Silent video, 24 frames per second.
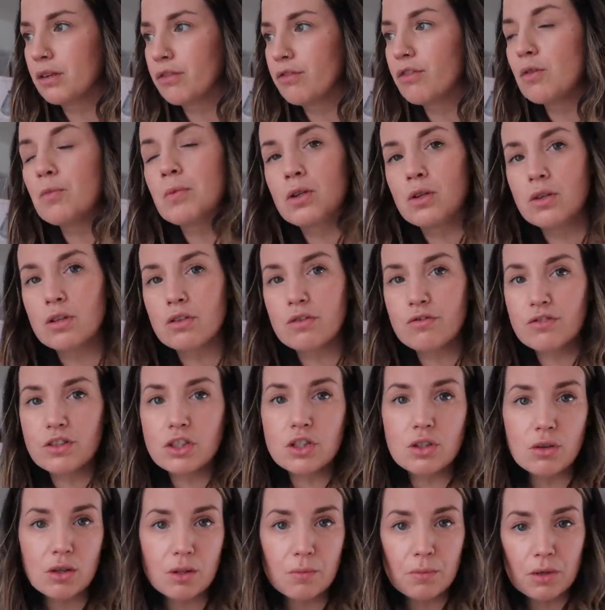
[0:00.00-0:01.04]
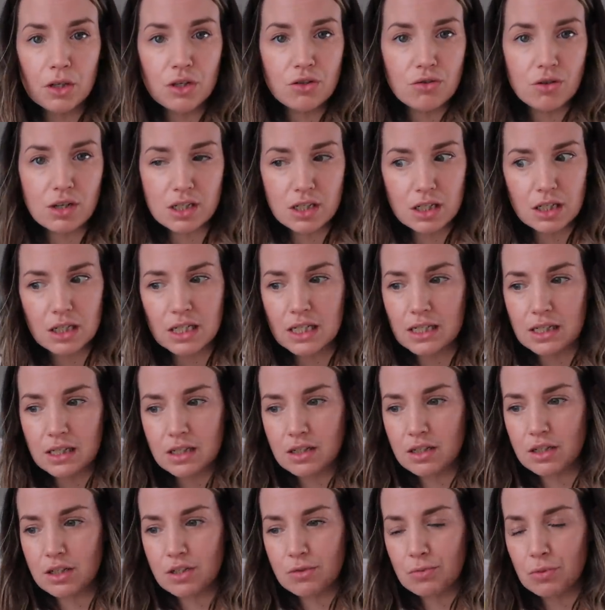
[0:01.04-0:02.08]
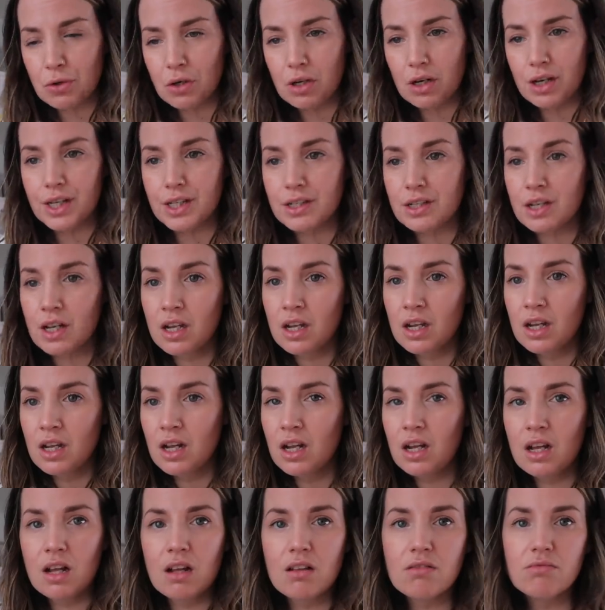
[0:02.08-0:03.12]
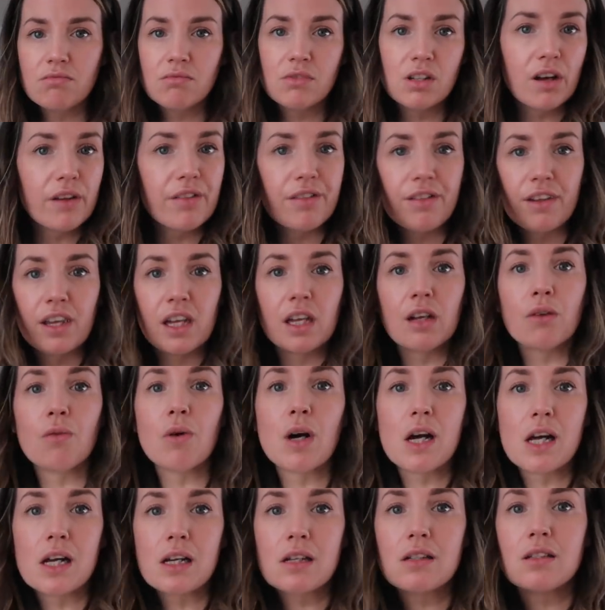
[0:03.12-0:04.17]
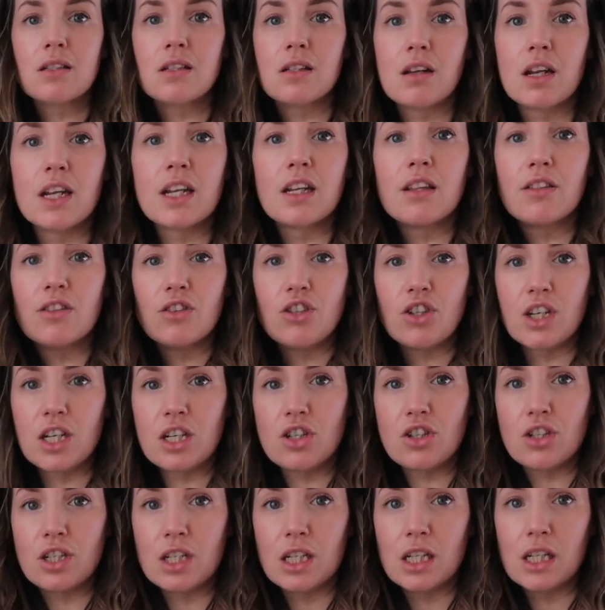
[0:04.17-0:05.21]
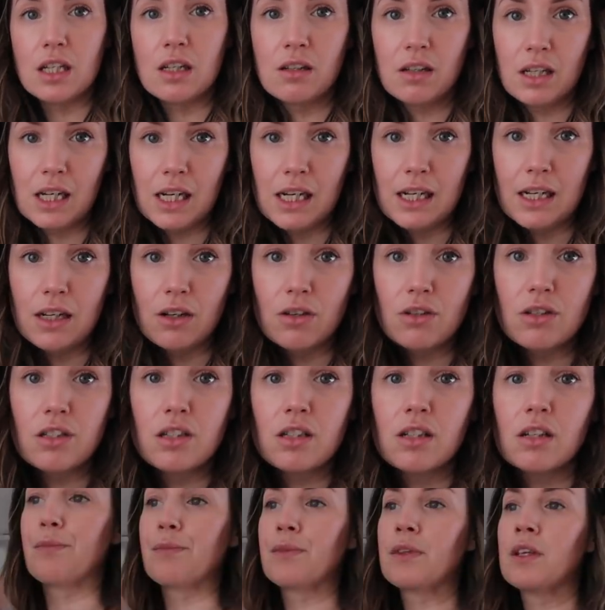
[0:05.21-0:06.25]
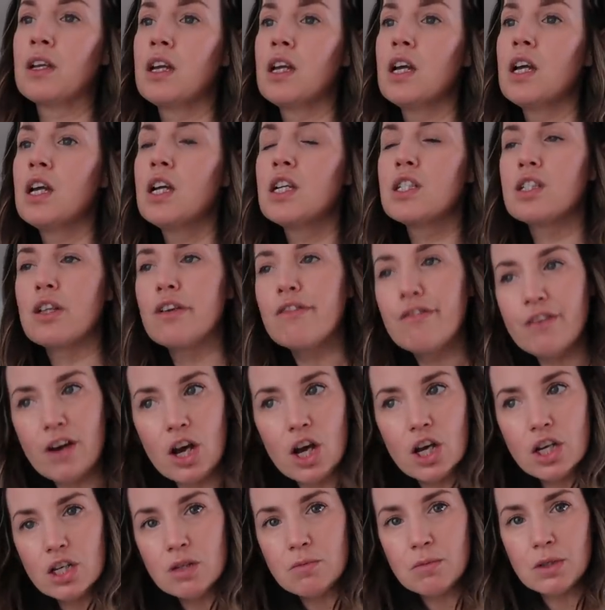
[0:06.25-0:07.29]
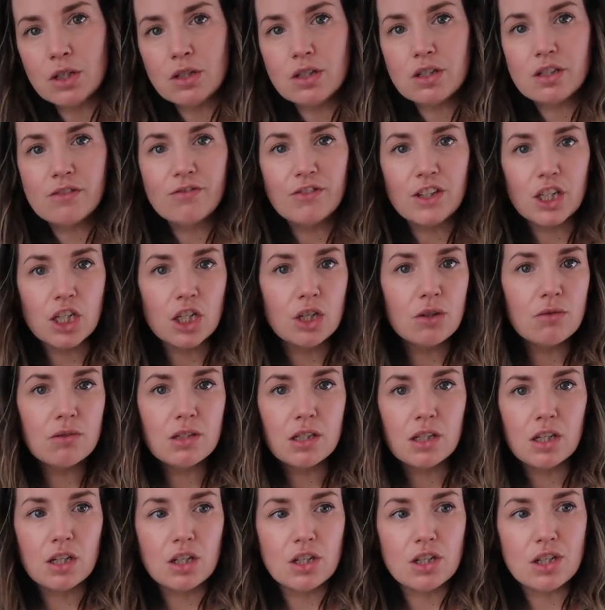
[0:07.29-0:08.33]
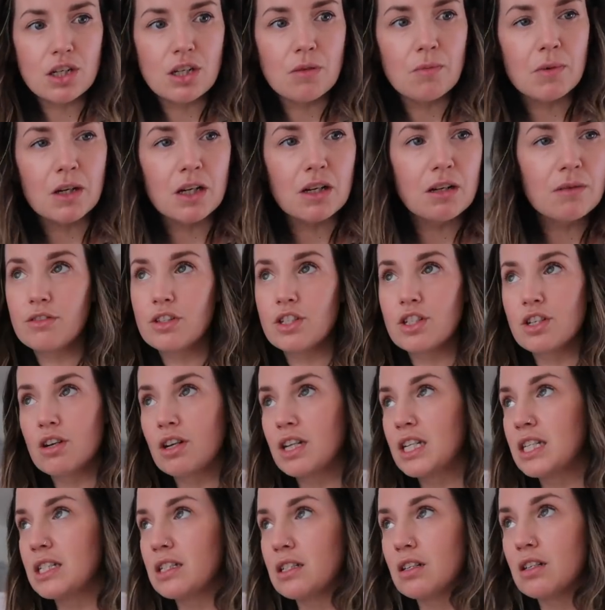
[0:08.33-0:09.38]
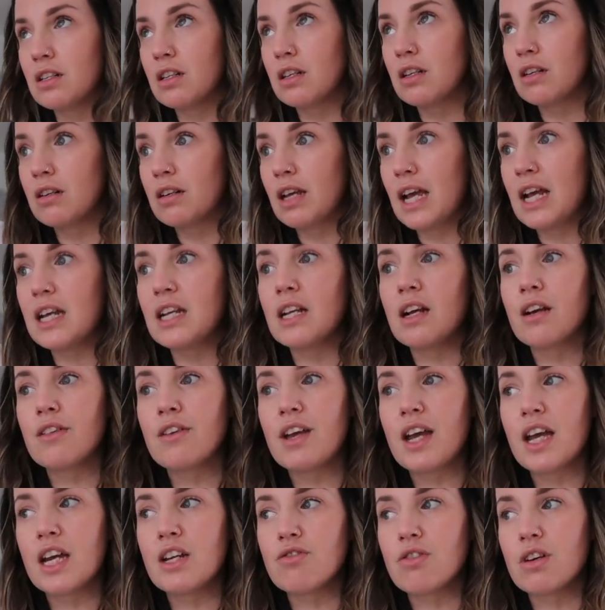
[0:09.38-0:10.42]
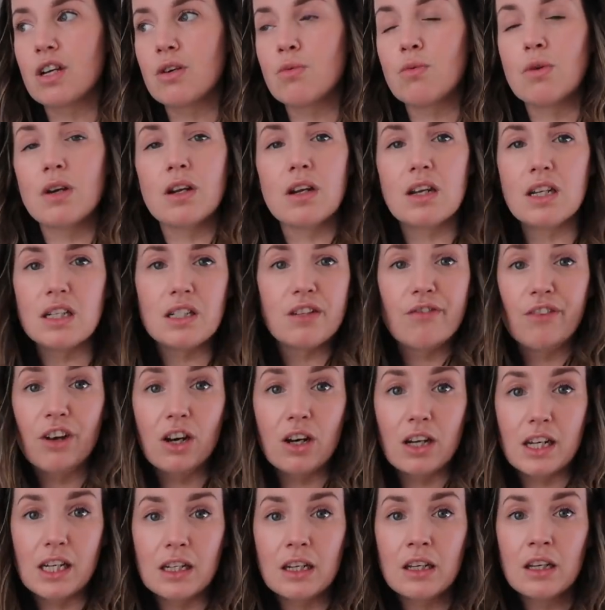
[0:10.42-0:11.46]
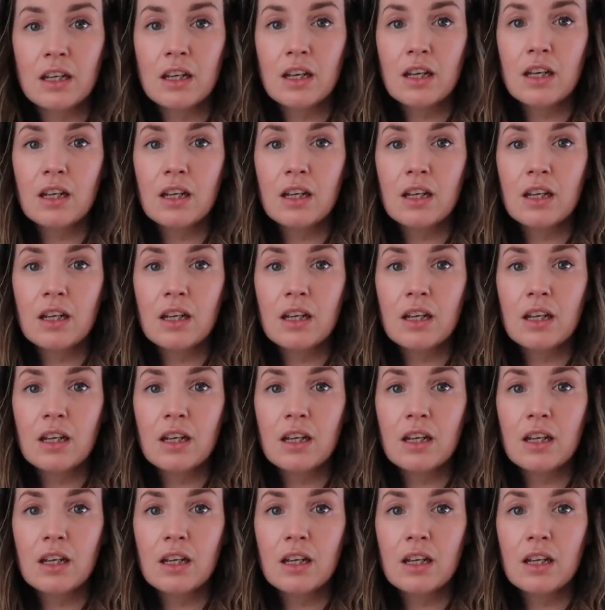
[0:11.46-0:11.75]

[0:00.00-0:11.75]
for doing blow dries and needing to use them on clients, nothing works like the GHD Helios. So for home use, for you as a consumer, the Dyson and any other hairdryer is fine.